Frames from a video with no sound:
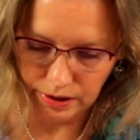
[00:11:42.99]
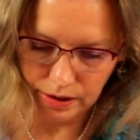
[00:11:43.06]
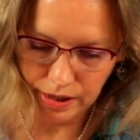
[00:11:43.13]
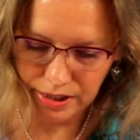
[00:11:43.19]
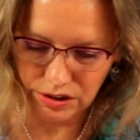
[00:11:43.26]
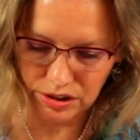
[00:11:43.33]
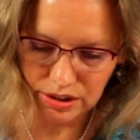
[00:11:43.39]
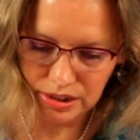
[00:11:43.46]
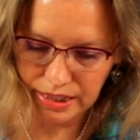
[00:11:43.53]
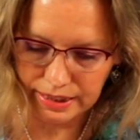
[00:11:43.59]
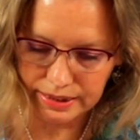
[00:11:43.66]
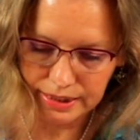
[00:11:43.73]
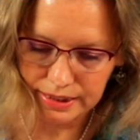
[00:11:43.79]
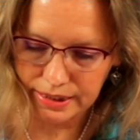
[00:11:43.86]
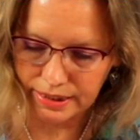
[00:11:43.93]
I just
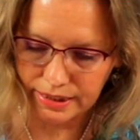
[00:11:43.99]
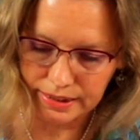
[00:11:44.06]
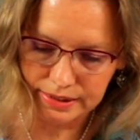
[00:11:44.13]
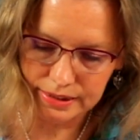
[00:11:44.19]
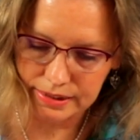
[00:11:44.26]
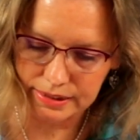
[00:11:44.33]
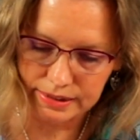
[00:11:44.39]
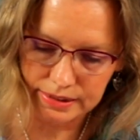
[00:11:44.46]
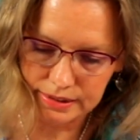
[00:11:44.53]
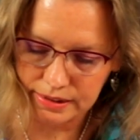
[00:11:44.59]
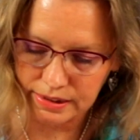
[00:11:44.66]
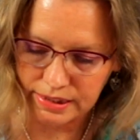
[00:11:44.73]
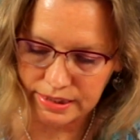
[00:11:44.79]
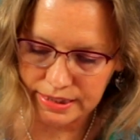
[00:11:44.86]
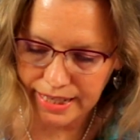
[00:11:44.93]
think that this
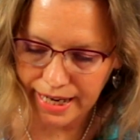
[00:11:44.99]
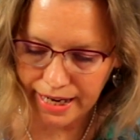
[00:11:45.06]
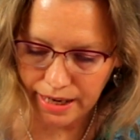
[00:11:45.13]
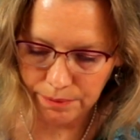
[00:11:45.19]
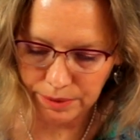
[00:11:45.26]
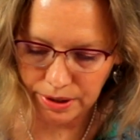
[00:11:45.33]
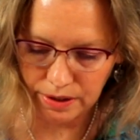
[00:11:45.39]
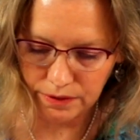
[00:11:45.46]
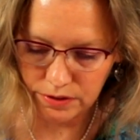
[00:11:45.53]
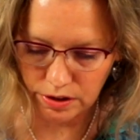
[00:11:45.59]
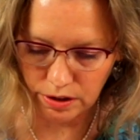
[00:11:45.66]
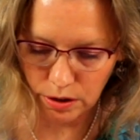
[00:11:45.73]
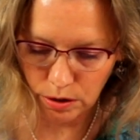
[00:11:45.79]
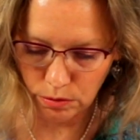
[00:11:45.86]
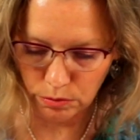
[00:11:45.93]
stamp gives
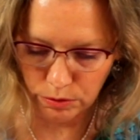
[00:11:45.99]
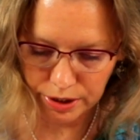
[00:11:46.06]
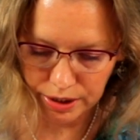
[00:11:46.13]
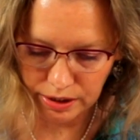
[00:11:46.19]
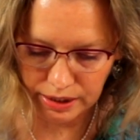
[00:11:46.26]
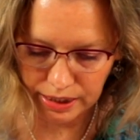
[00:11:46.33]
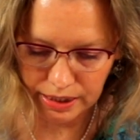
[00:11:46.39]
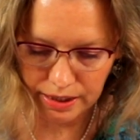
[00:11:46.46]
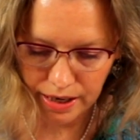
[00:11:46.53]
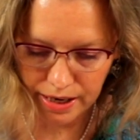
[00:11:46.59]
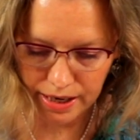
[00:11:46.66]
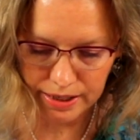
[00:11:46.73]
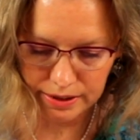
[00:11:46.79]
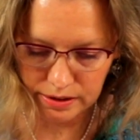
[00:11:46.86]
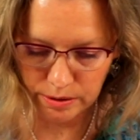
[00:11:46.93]
it a really
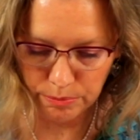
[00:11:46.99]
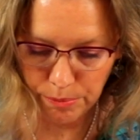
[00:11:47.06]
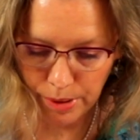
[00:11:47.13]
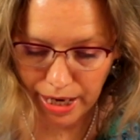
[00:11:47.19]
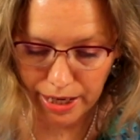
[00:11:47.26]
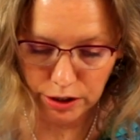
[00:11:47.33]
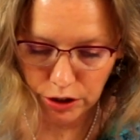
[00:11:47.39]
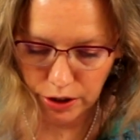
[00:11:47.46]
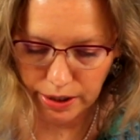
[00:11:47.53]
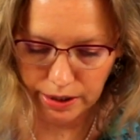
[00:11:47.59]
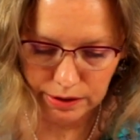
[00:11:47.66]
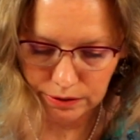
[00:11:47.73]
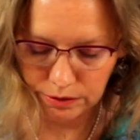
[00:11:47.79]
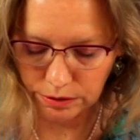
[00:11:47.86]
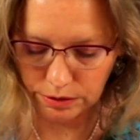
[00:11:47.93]
nice
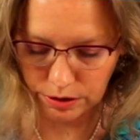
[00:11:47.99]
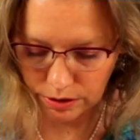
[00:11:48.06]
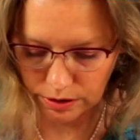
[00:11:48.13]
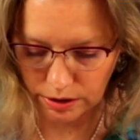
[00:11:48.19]
background,